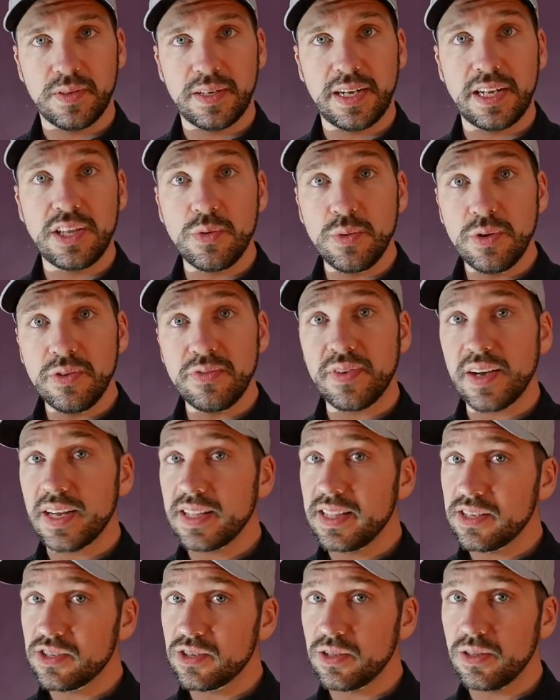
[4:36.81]
and you will
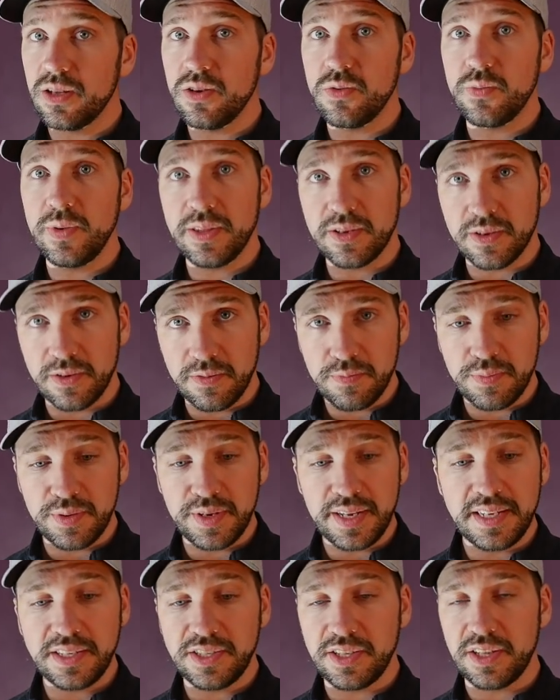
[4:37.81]
find this a lot with
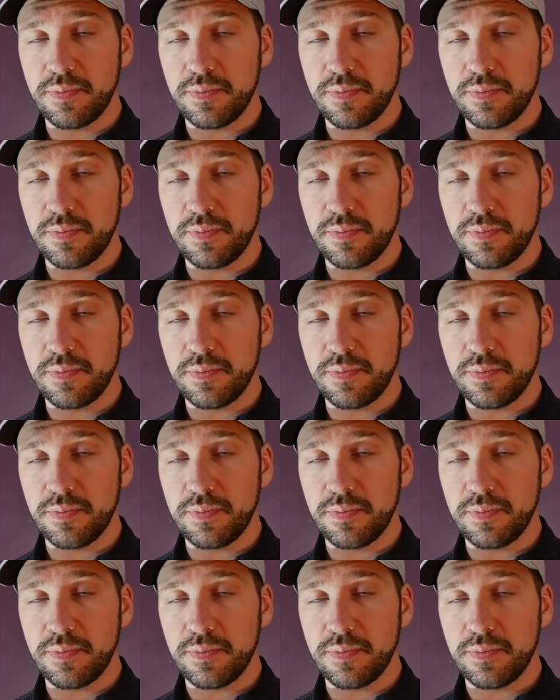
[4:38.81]
companies,